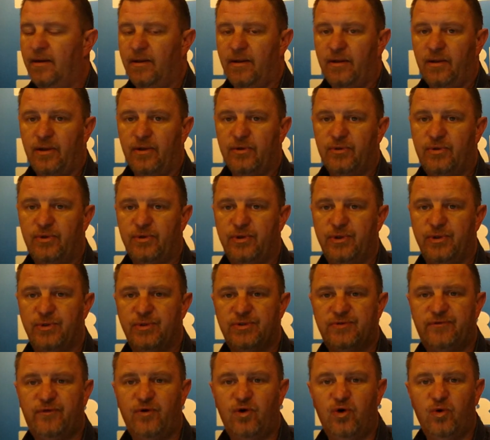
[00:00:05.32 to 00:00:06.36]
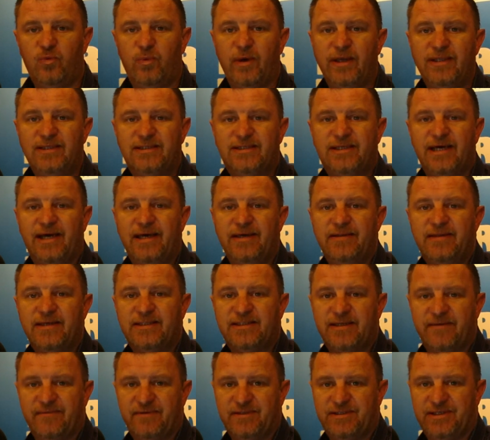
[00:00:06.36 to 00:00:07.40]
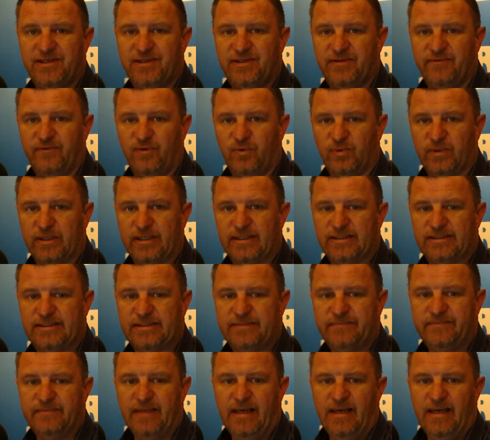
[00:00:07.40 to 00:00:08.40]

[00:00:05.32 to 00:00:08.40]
Local news for Wednesday, the 17th of August.